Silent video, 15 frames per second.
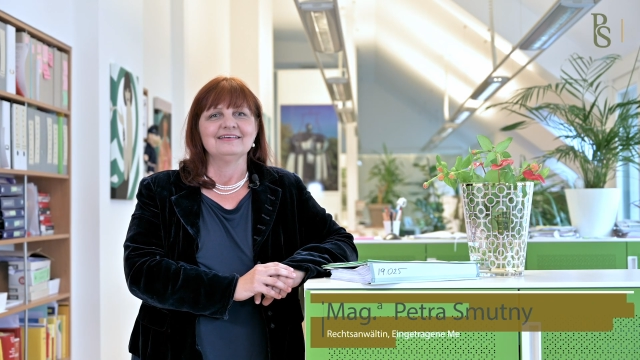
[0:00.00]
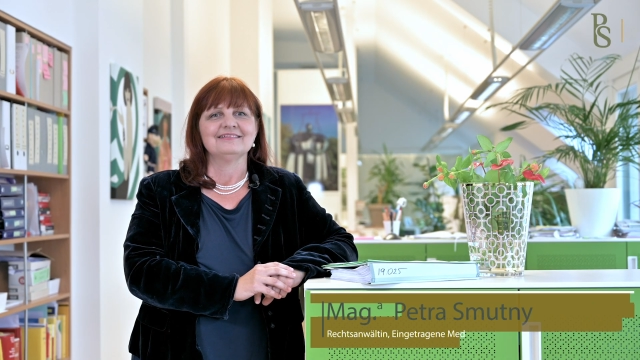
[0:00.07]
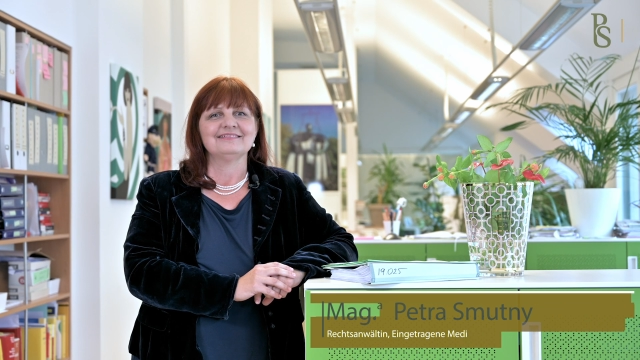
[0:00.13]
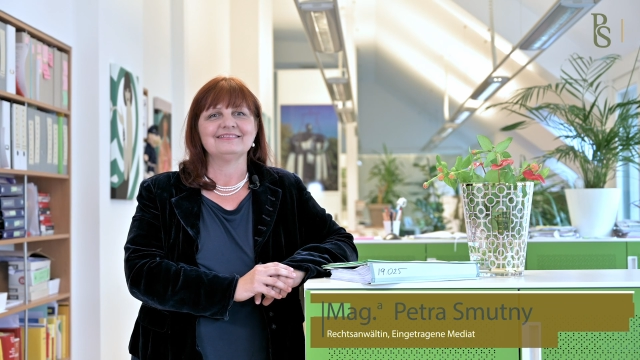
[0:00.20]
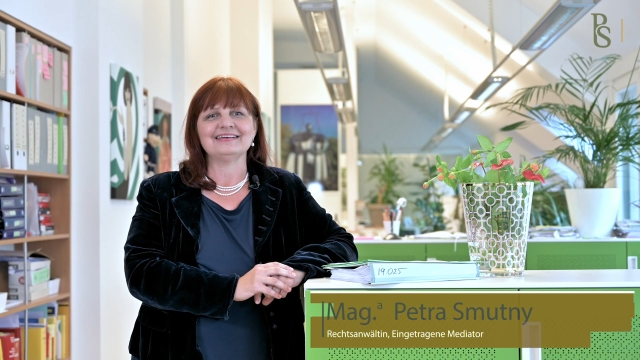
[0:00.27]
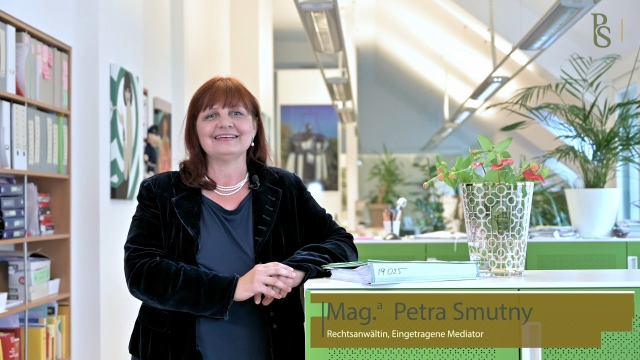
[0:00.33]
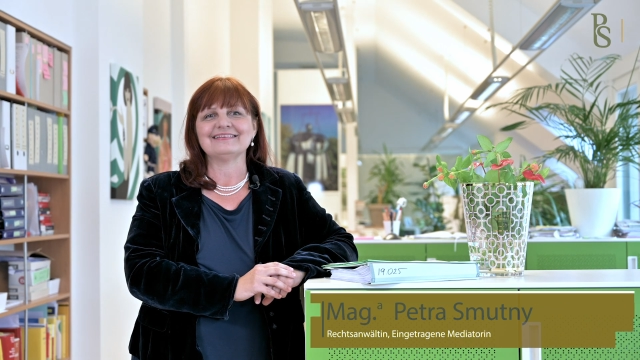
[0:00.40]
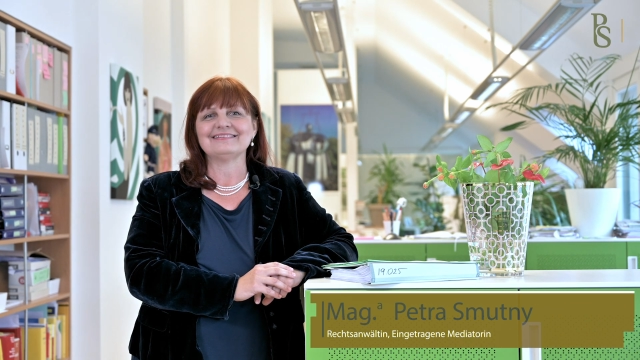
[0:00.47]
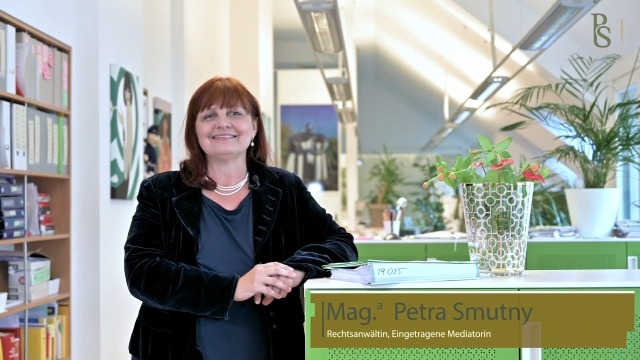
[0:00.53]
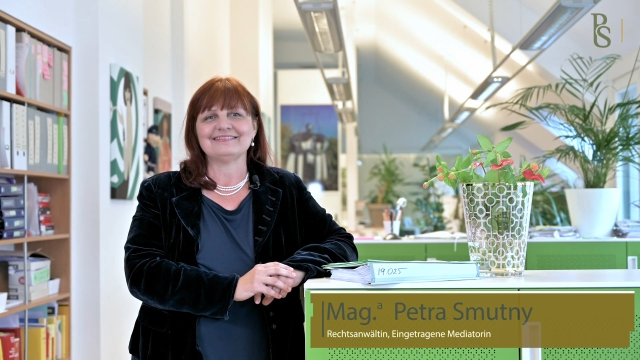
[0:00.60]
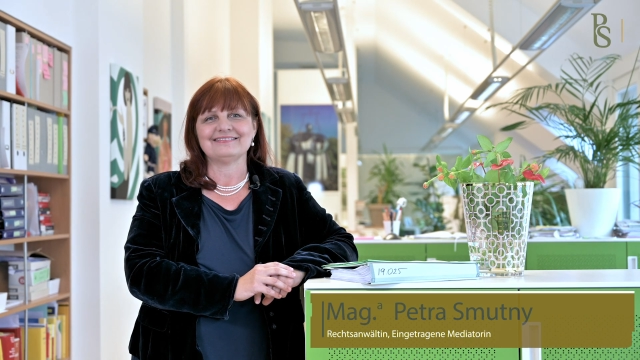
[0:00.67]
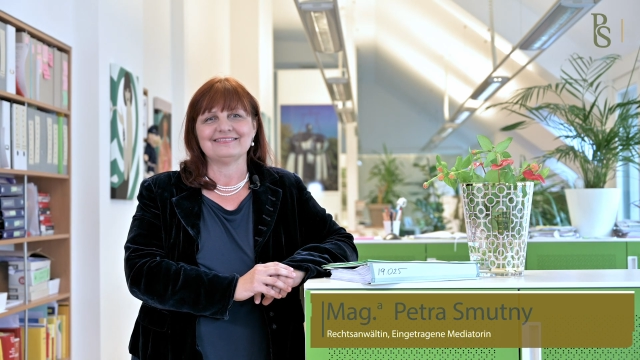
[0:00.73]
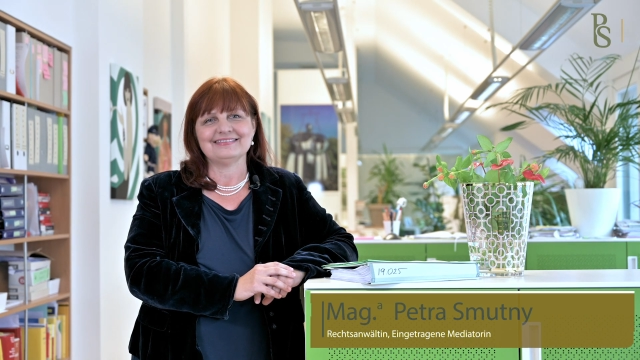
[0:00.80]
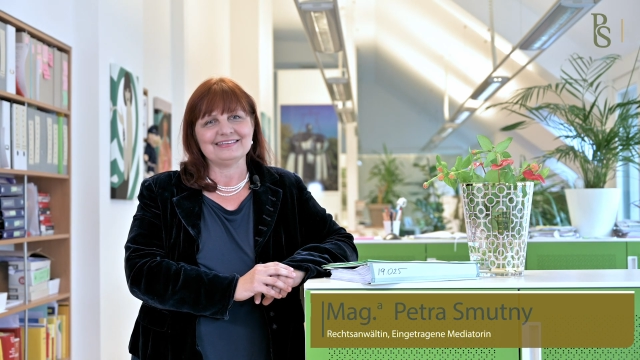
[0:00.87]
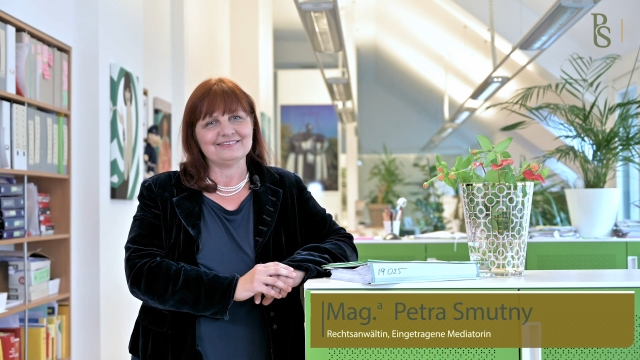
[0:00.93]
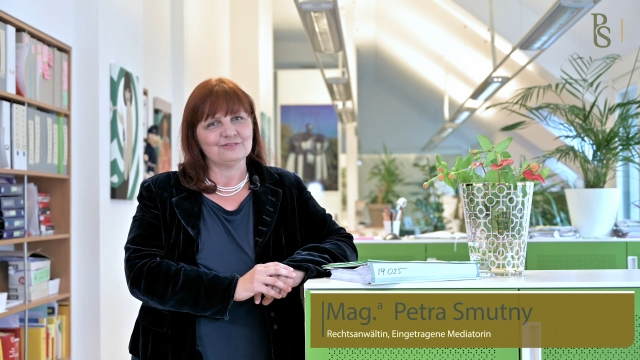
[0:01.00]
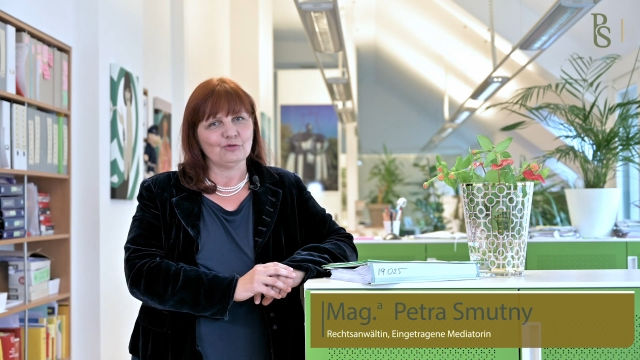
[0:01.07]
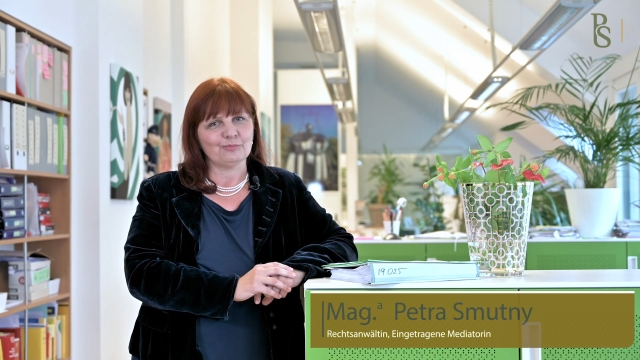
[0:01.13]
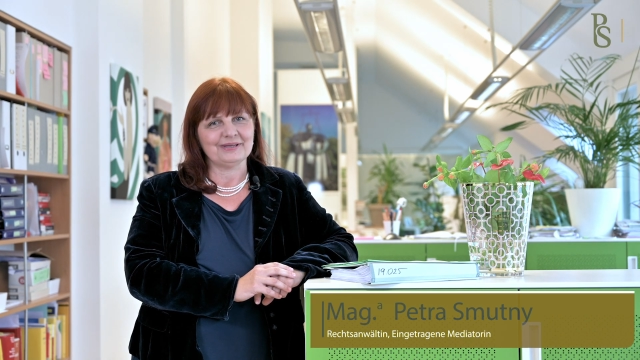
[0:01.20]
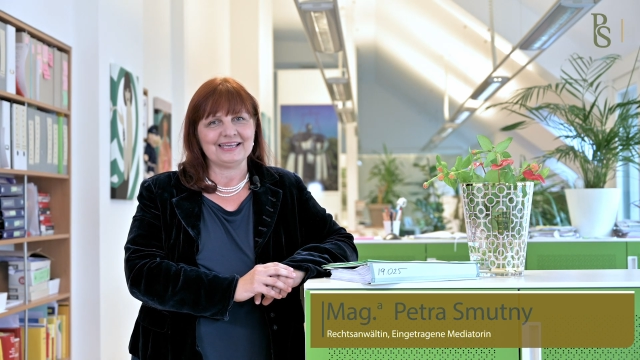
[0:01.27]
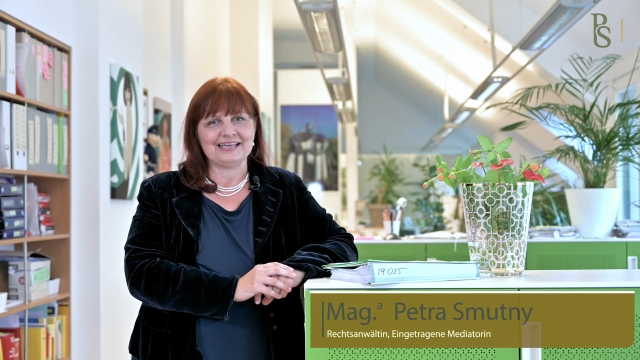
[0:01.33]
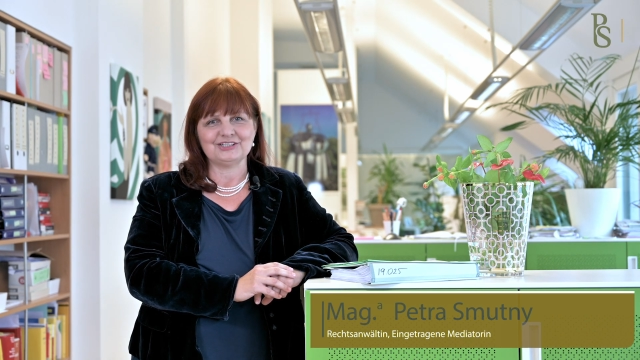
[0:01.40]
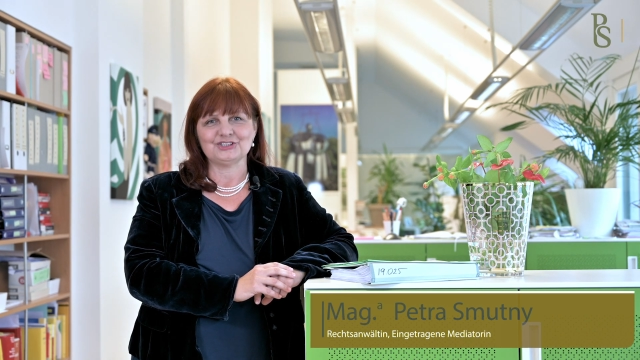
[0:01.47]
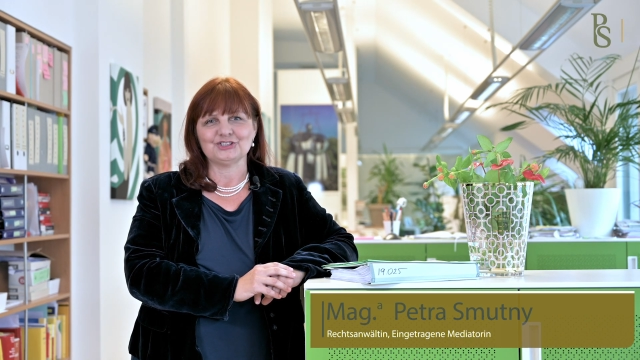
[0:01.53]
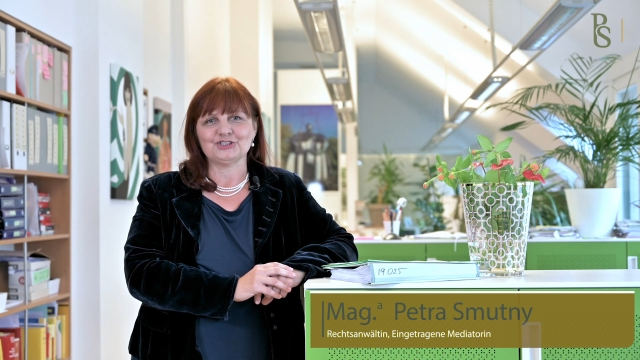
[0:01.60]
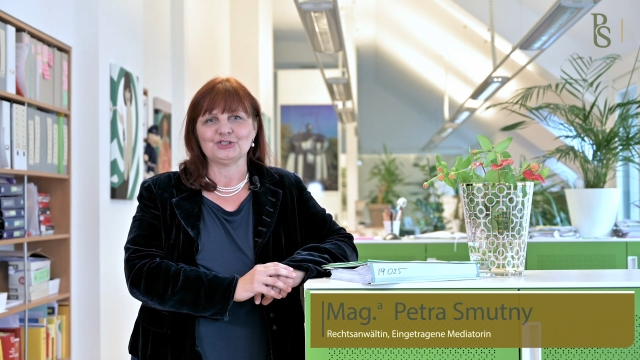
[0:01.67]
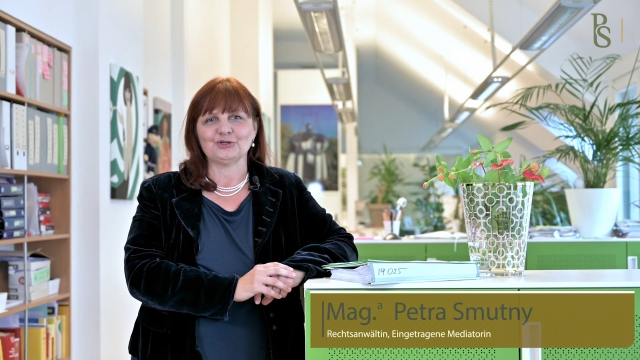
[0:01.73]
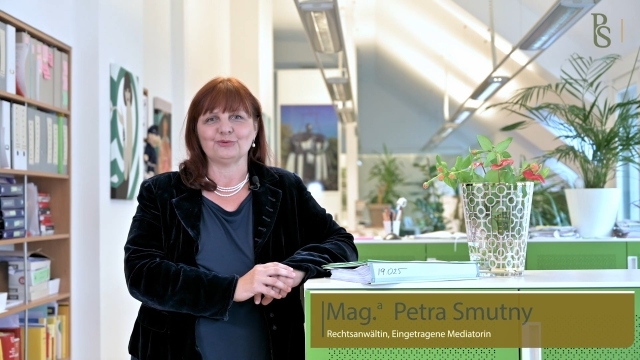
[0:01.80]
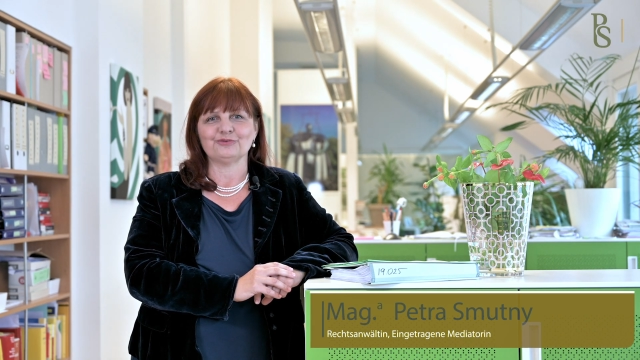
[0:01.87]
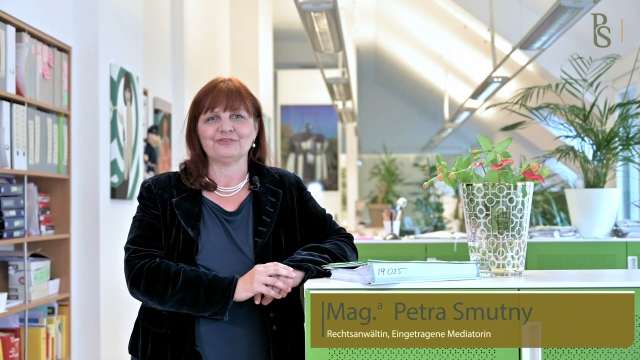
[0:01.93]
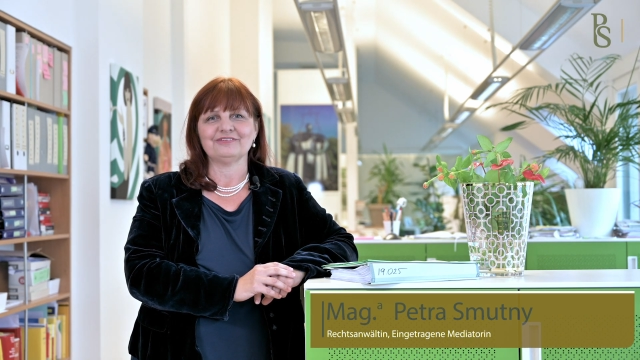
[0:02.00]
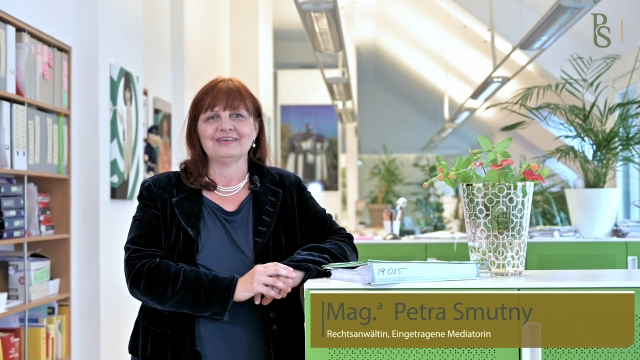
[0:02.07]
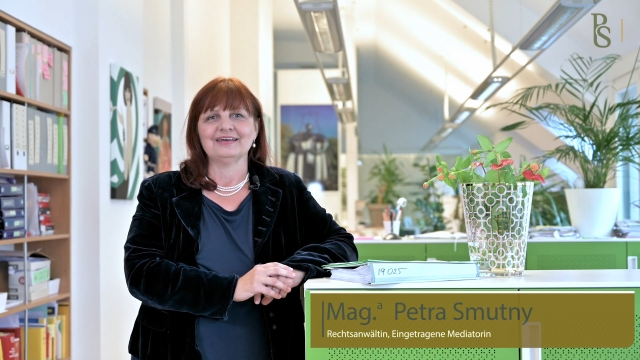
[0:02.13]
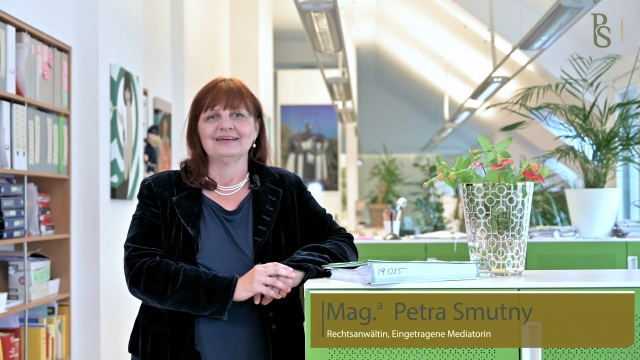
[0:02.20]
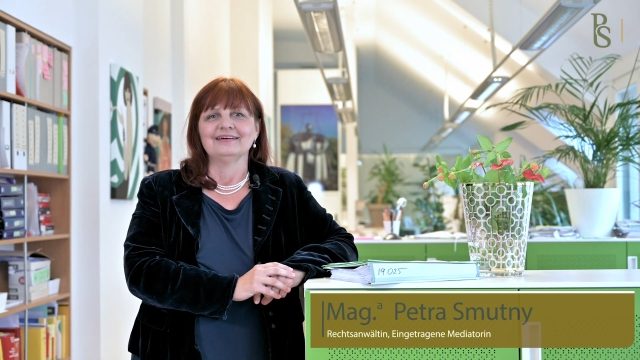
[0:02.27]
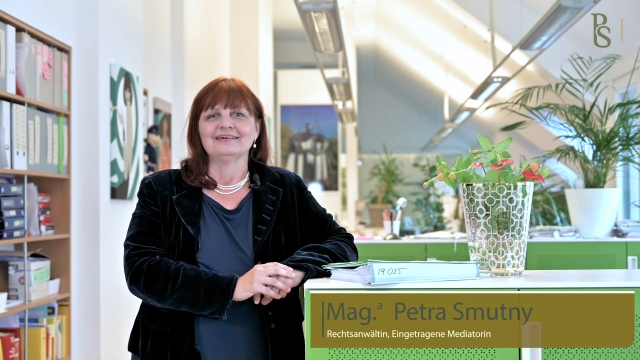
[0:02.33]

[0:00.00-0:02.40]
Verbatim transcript: since this nomination shows